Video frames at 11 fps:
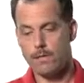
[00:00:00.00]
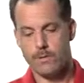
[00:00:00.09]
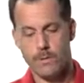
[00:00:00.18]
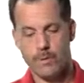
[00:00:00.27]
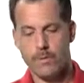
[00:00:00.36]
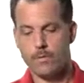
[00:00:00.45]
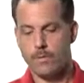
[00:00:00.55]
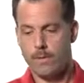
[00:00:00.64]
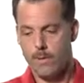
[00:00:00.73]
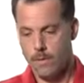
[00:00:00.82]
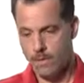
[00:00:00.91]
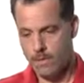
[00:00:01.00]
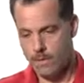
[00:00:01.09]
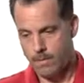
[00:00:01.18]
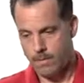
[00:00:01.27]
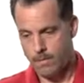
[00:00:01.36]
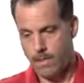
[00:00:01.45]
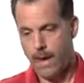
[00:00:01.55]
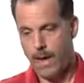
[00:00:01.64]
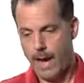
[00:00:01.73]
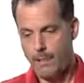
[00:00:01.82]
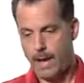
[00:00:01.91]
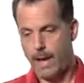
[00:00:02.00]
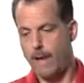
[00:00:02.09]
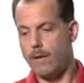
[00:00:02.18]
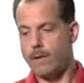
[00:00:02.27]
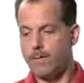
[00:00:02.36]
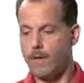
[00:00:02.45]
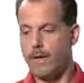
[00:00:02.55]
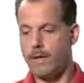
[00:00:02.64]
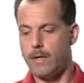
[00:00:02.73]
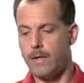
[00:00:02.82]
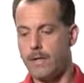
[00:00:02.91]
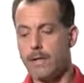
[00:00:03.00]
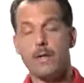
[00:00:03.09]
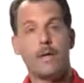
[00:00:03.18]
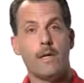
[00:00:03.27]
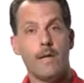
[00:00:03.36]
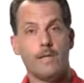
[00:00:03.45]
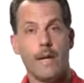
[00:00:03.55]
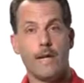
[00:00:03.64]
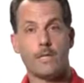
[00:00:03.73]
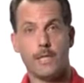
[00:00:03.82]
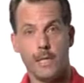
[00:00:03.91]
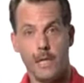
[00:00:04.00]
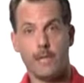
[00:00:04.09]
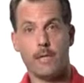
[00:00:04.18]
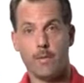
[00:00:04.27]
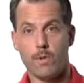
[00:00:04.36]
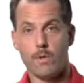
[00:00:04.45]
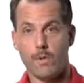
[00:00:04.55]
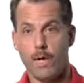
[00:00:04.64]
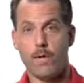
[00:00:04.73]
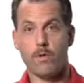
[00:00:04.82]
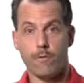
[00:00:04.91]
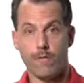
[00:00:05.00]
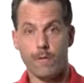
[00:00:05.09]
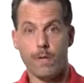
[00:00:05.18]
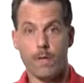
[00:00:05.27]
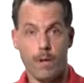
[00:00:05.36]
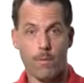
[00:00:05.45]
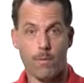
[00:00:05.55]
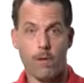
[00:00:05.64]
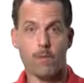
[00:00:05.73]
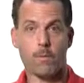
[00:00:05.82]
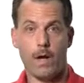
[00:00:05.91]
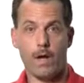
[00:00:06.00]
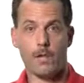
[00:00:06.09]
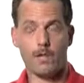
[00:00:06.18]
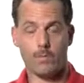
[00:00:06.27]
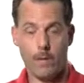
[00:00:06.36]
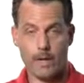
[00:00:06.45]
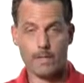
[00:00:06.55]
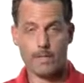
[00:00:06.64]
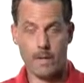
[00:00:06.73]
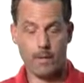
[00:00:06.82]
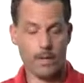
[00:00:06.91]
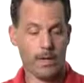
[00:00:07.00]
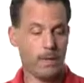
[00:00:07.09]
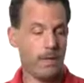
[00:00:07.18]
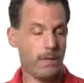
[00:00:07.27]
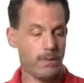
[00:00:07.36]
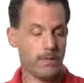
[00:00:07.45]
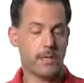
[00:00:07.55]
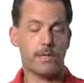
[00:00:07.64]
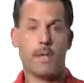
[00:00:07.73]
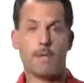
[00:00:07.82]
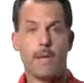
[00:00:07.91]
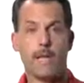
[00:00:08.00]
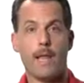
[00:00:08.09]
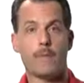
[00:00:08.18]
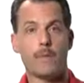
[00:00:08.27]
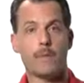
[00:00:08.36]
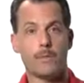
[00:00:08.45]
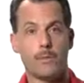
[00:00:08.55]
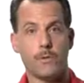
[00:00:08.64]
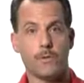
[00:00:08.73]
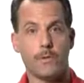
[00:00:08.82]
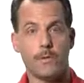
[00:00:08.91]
So my iPad right here is actually connected once again to a network called wireless network, just like my LabQuest2.